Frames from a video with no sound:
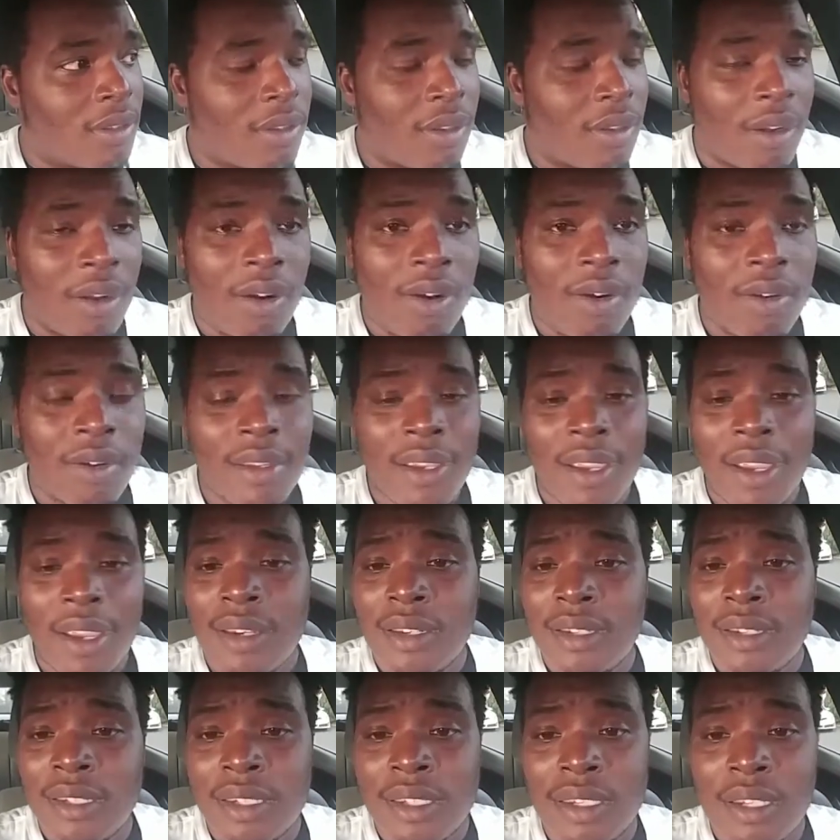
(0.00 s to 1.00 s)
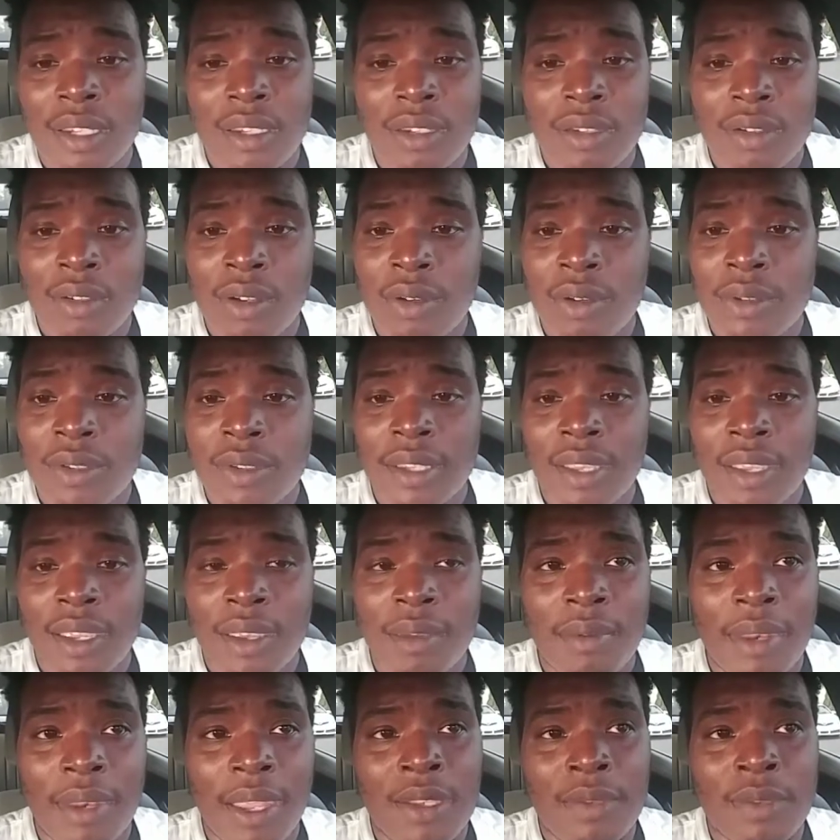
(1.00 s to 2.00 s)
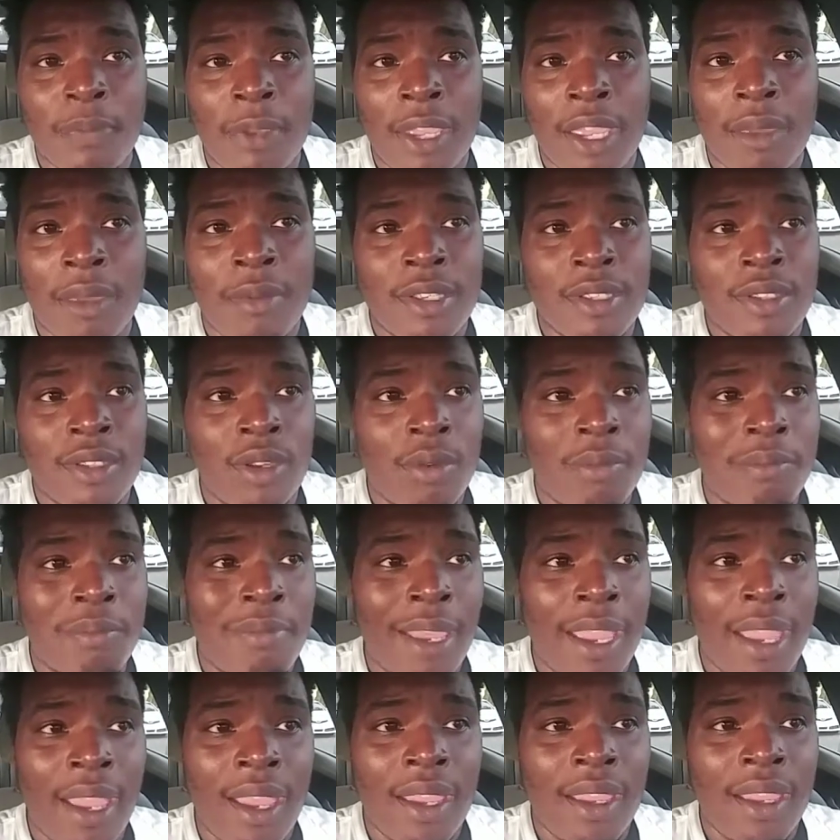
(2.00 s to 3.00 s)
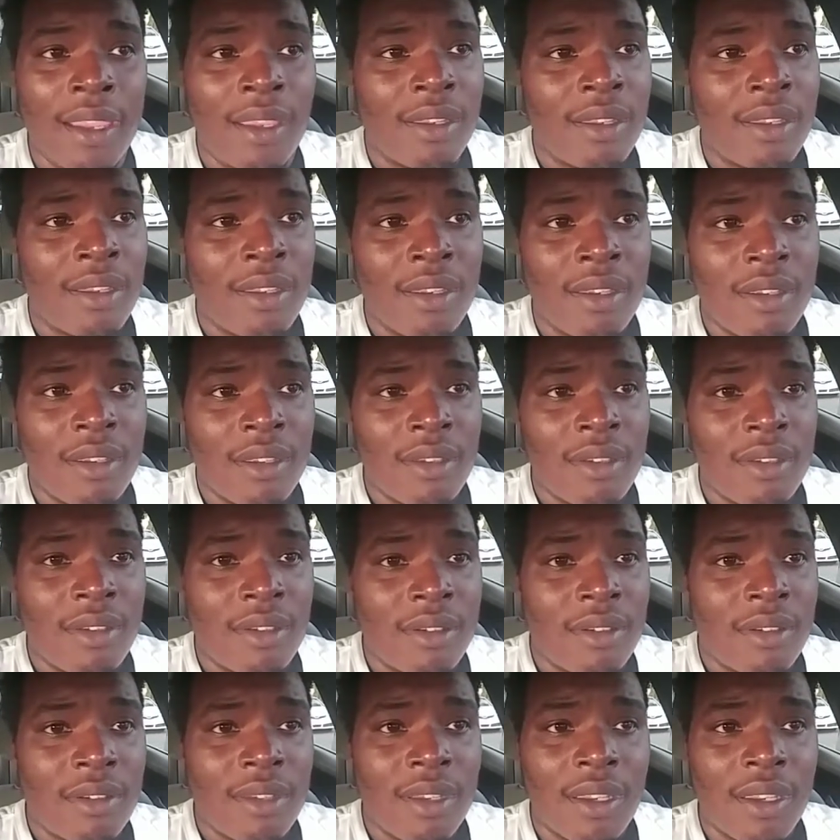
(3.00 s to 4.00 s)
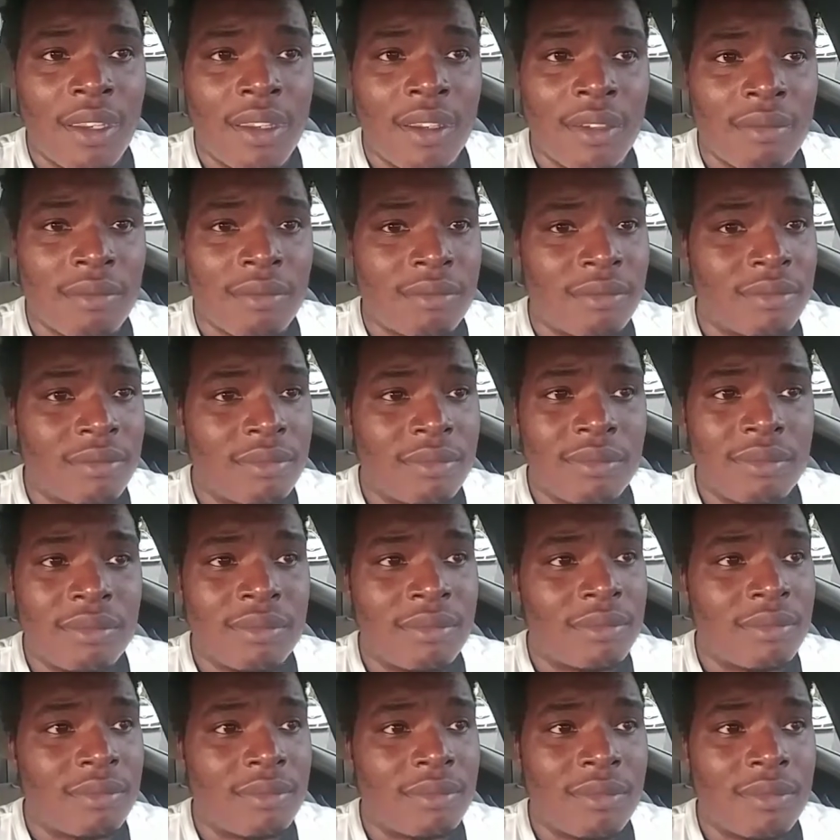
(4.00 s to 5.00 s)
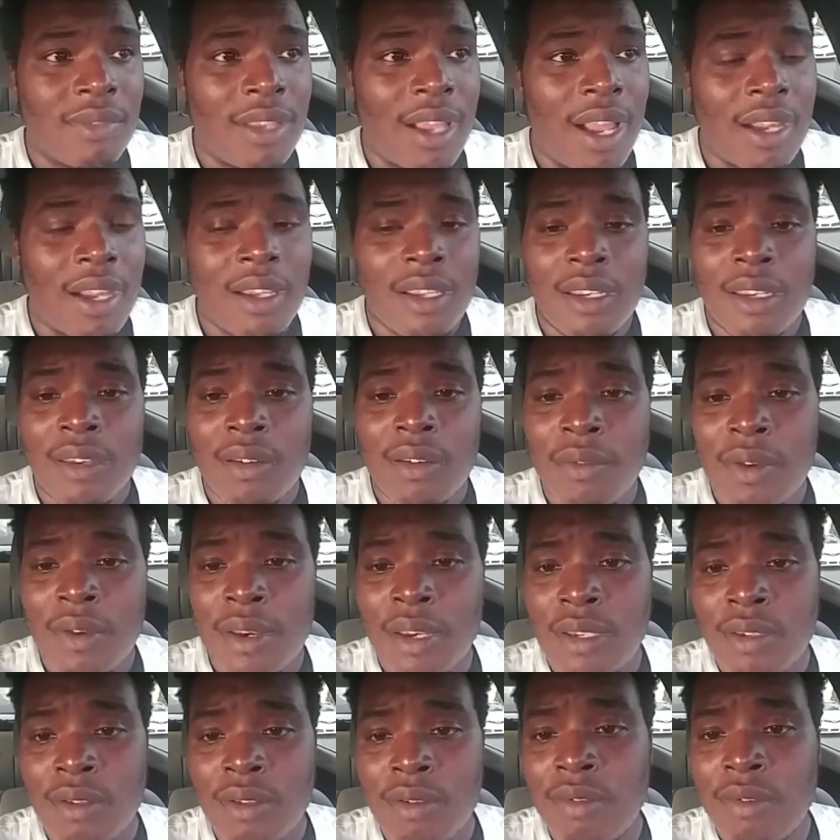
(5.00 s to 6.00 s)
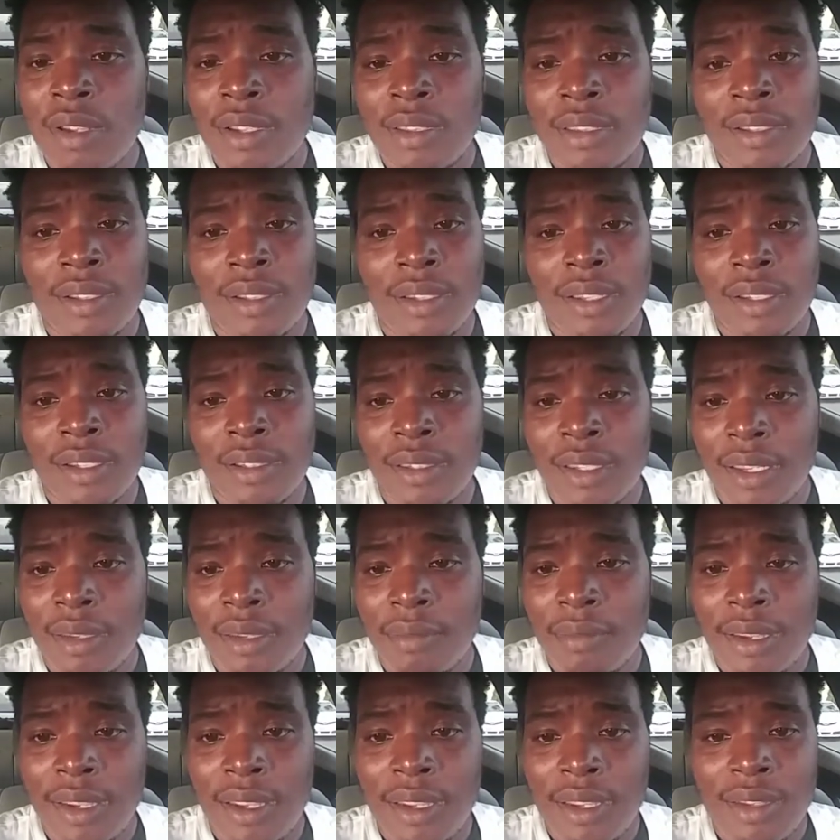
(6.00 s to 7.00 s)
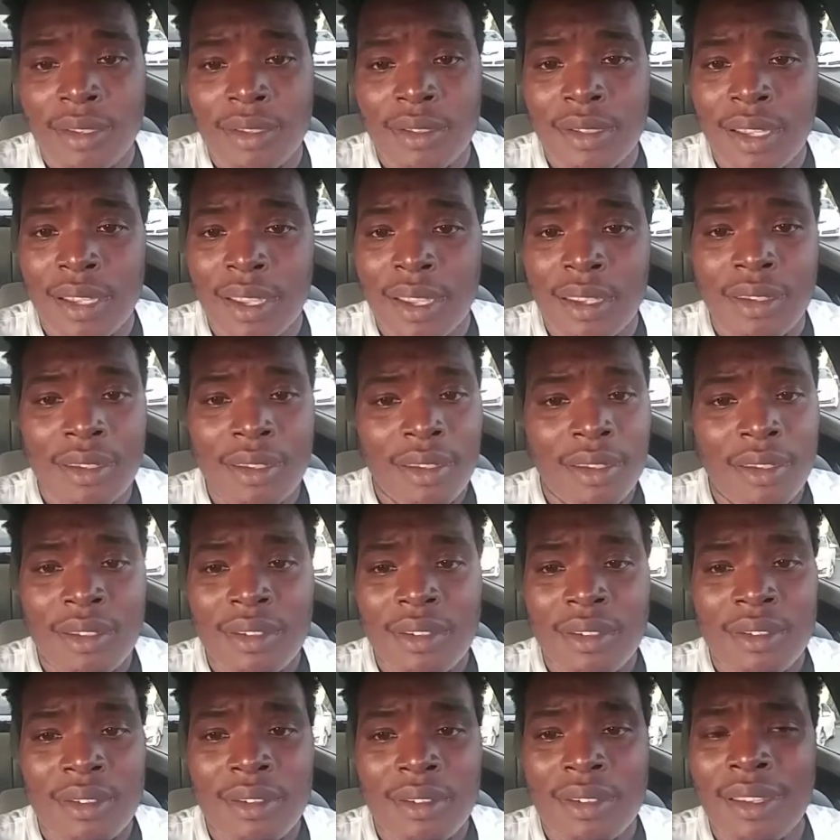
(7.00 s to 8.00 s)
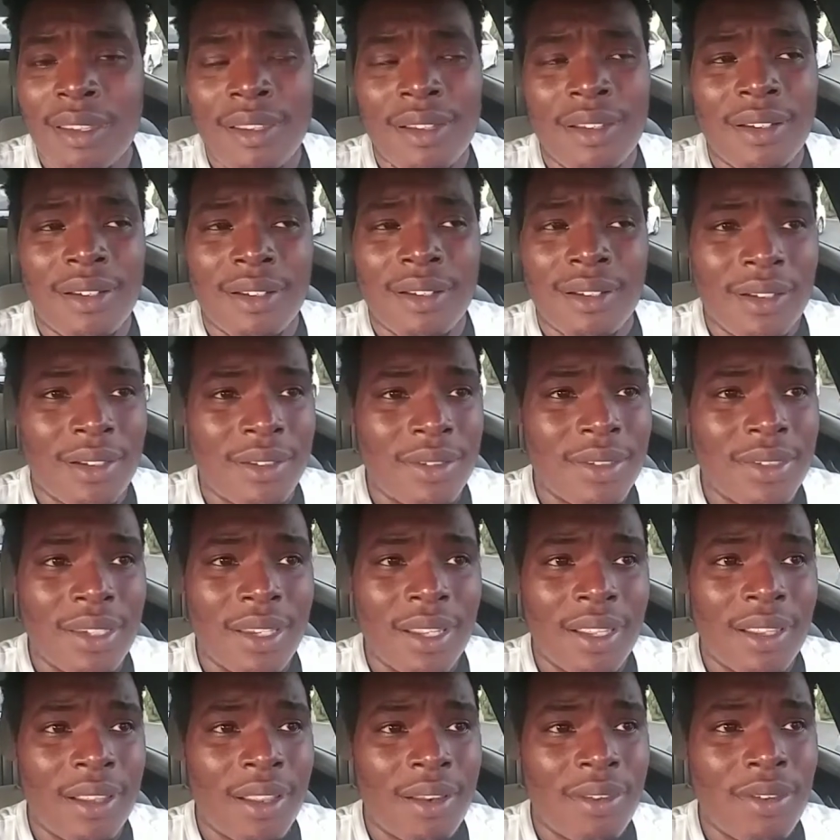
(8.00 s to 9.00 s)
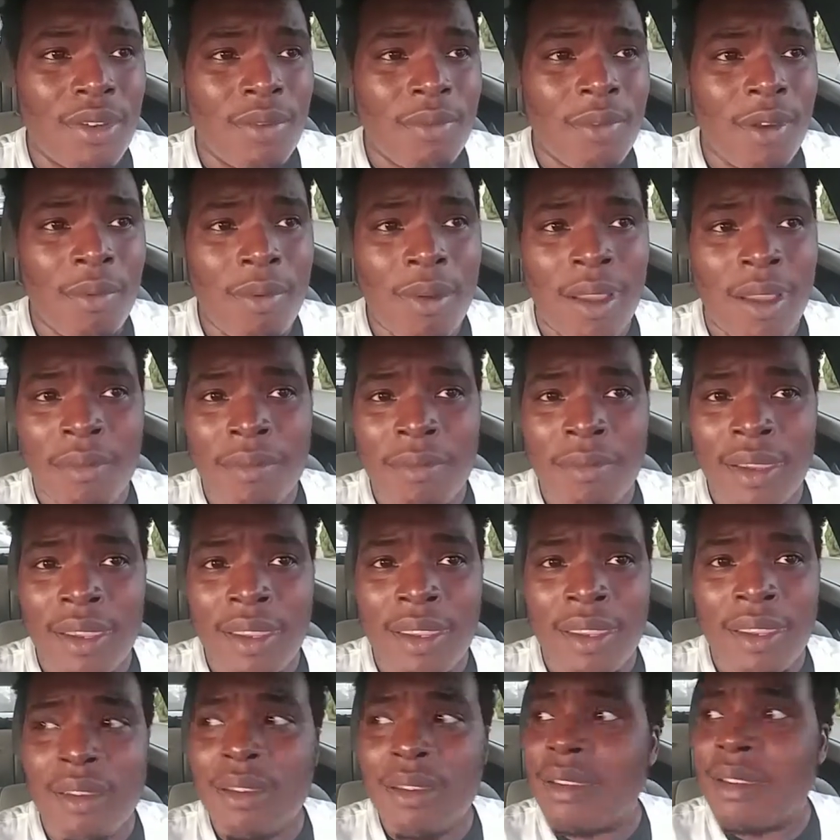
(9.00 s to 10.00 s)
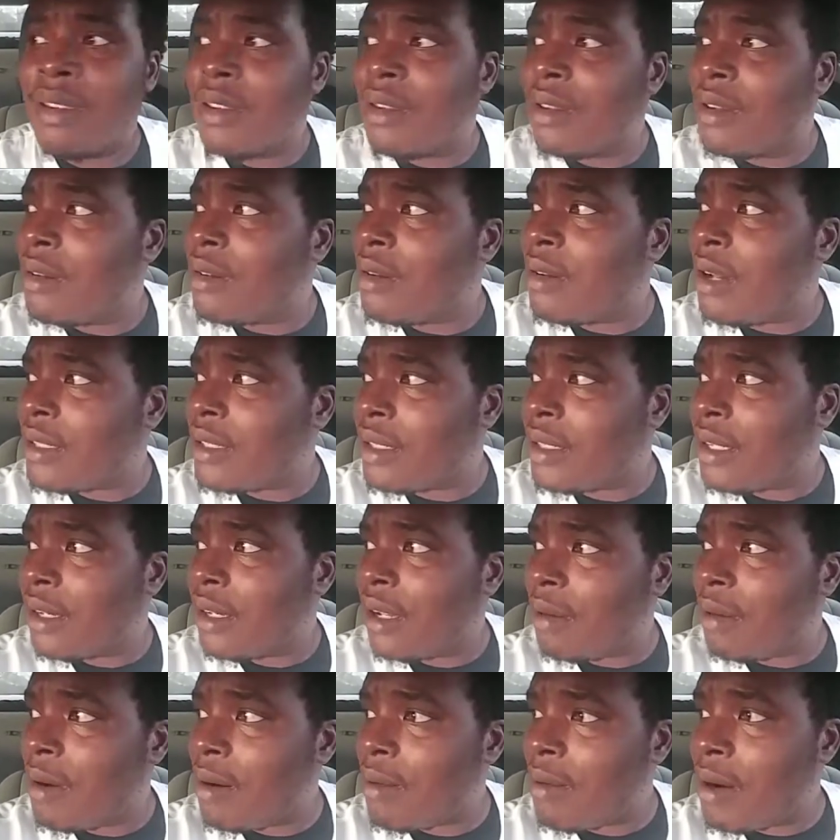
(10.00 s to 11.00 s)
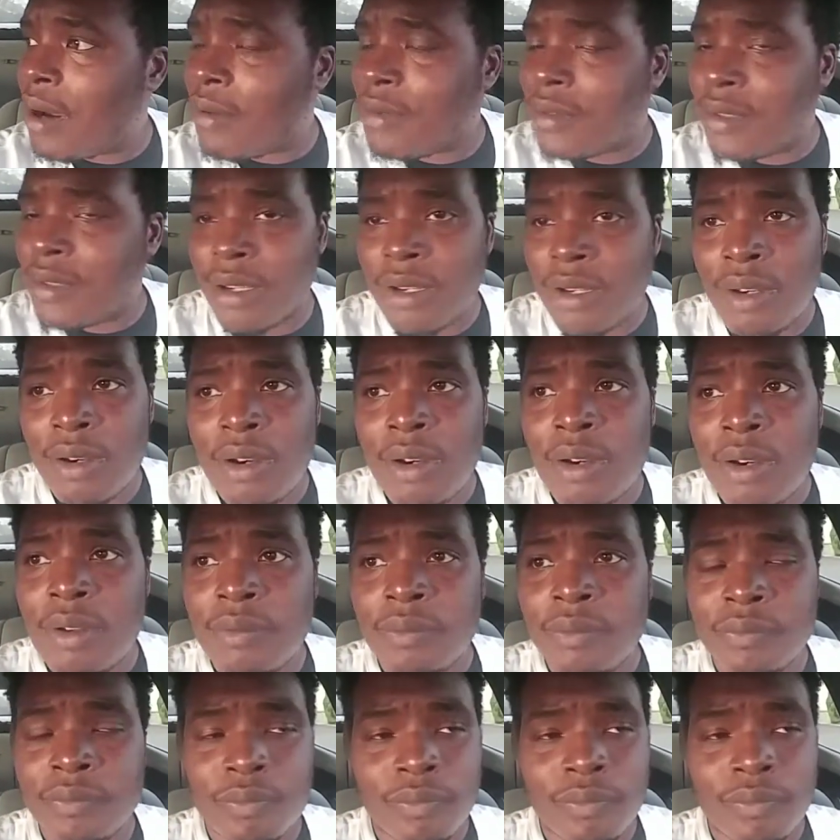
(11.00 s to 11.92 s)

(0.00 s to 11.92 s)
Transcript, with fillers: all kind of shit. You know what I'm saying? But they was paying me so bad that I couldn't even really do nothing like that, man. It's like, oh, shit. I told my wife, man, I sat down with my wife and talked to her.